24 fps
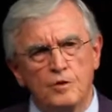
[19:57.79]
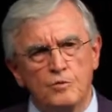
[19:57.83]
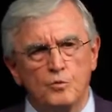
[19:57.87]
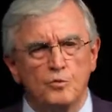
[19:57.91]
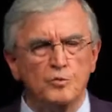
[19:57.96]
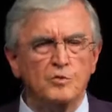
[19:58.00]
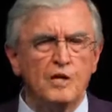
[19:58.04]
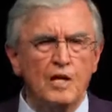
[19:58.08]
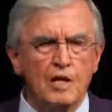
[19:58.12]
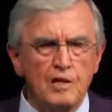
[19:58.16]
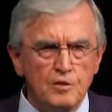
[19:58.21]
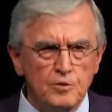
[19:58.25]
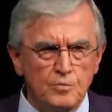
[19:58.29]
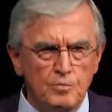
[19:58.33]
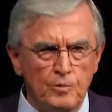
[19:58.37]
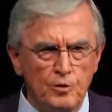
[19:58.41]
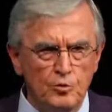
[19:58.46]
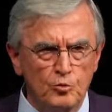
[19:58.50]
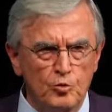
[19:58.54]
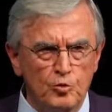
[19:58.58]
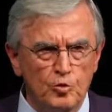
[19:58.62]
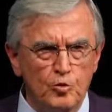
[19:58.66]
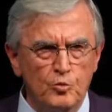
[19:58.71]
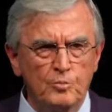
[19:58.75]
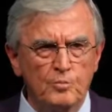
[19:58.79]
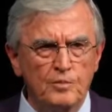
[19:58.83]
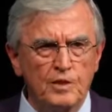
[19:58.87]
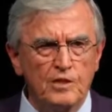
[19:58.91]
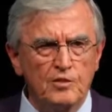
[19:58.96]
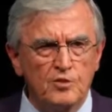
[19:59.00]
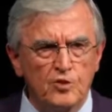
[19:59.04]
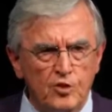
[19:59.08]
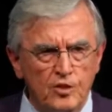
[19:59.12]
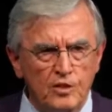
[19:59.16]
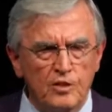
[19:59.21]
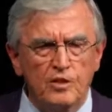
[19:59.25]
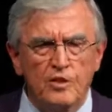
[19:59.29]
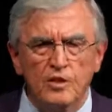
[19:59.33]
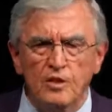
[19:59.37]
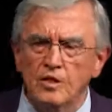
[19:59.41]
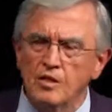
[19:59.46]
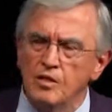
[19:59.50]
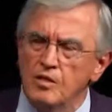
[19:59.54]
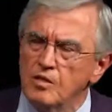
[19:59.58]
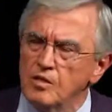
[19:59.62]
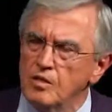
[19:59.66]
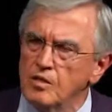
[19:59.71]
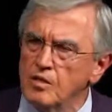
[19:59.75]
today's Bodrum in Turkey.